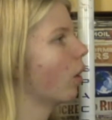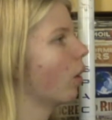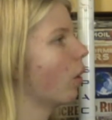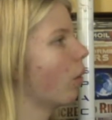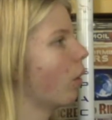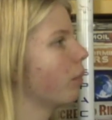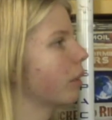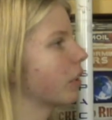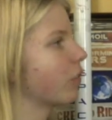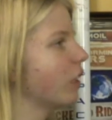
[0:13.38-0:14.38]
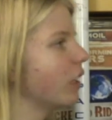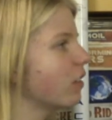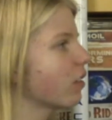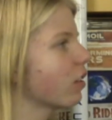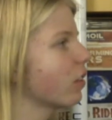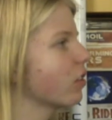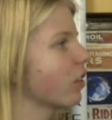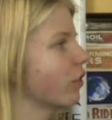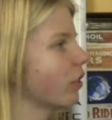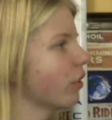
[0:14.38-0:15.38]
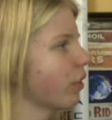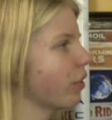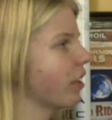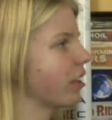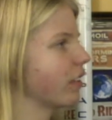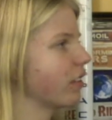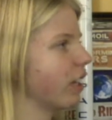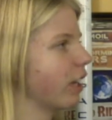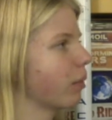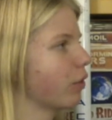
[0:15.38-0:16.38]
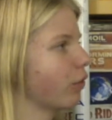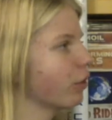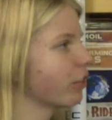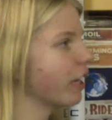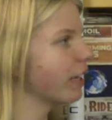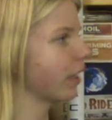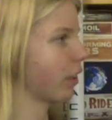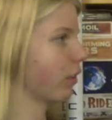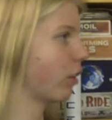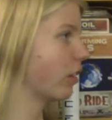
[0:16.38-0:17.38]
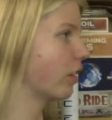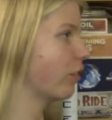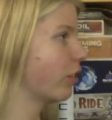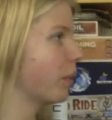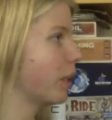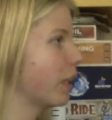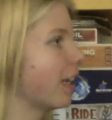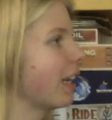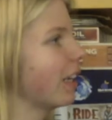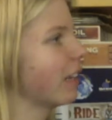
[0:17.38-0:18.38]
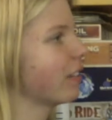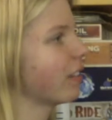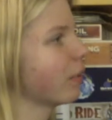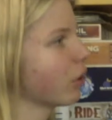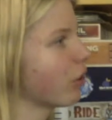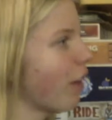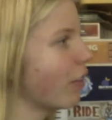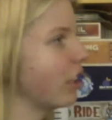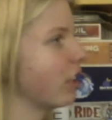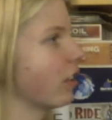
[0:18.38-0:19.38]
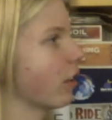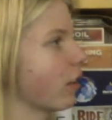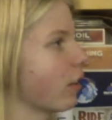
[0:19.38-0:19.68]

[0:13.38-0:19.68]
Well, because Venus is close enough to Earth that it doesn't take much fuel to get there, relatively speaking, and it has a similar gravity to Earth.